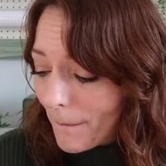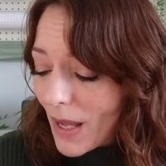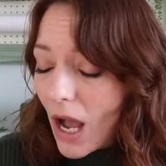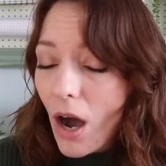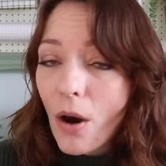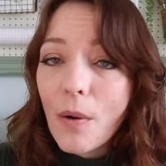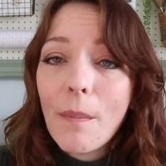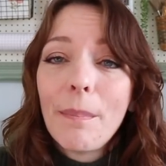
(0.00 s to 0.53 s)

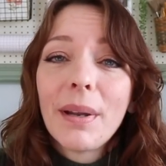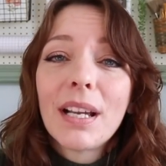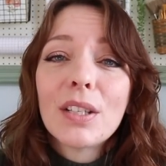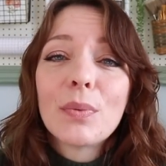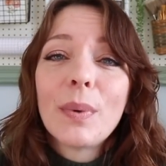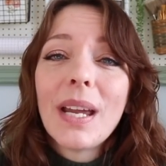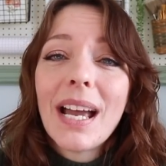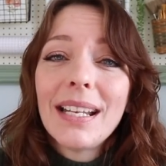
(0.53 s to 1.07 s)
Oh, because
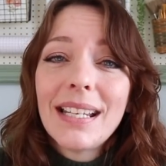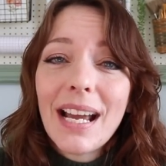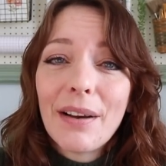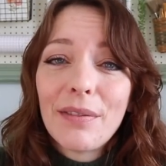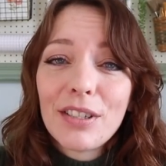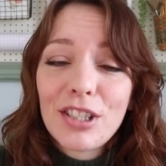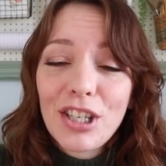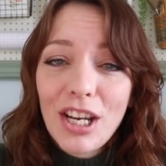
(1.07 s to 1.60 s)
we had to
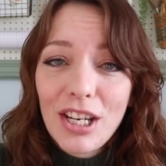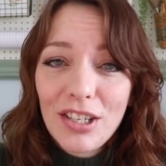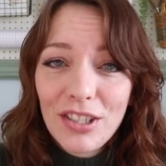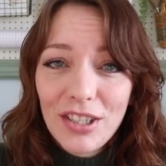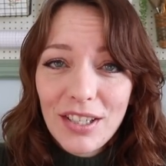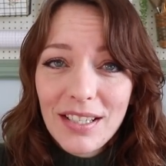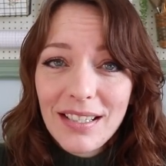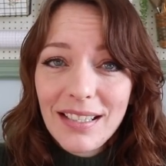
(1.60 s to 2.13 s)
have a change
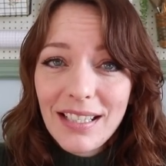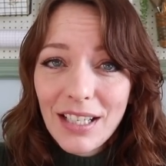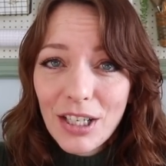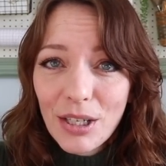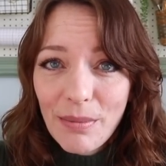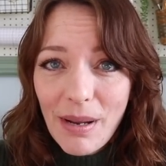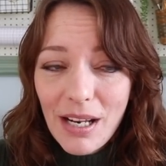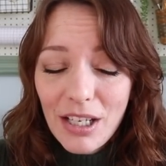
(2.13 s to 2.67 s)
in
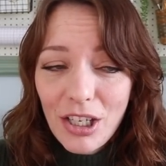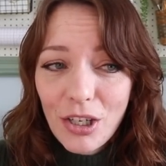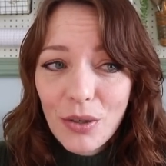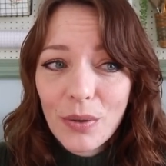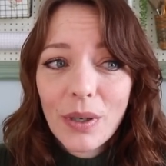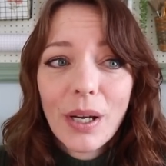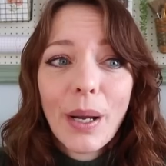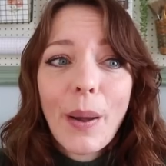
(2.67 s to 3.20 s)
dinner
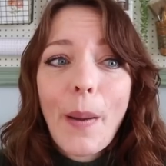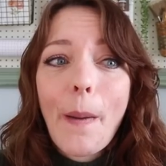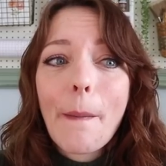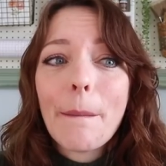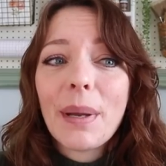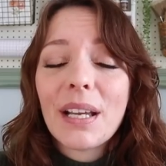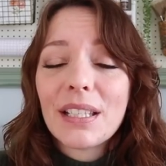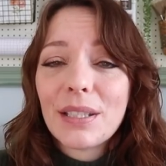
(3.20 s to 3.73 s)
menu
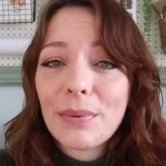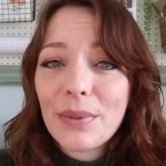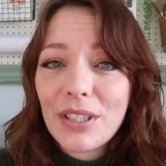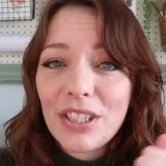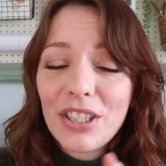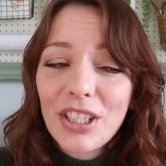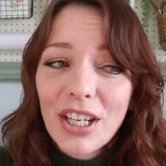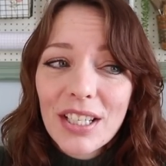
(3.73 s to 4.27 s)
because it
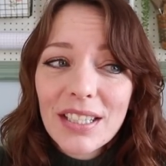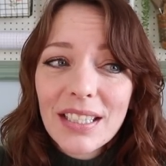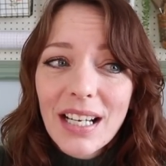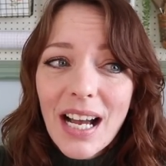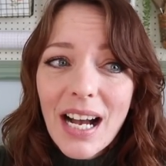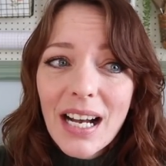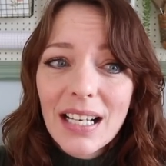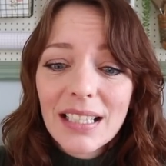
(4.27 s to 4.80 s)
was just
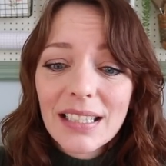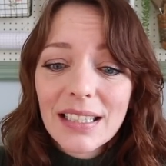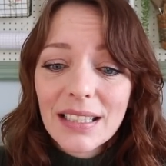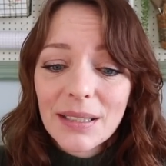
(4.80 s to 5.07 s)
us